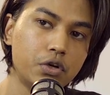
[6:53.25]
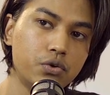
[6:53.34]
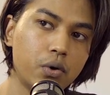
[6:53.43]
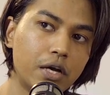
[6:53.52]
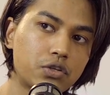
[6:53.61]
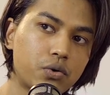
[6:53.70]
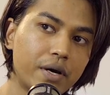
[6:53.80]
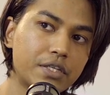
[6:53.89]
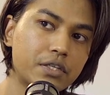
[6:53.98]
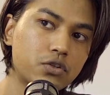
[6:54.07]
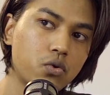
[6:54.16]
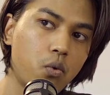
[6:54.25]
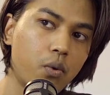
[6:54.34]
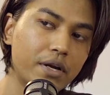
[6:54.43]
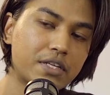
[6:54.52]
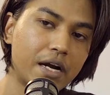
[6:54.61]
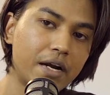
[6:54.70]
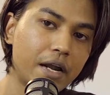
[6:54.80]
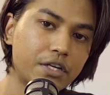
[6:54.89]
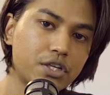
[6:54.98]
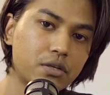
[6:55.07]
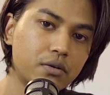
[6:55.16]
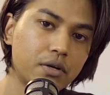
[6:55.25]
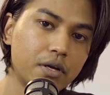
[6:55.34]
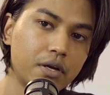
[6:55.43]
you ask questions, what is conduction?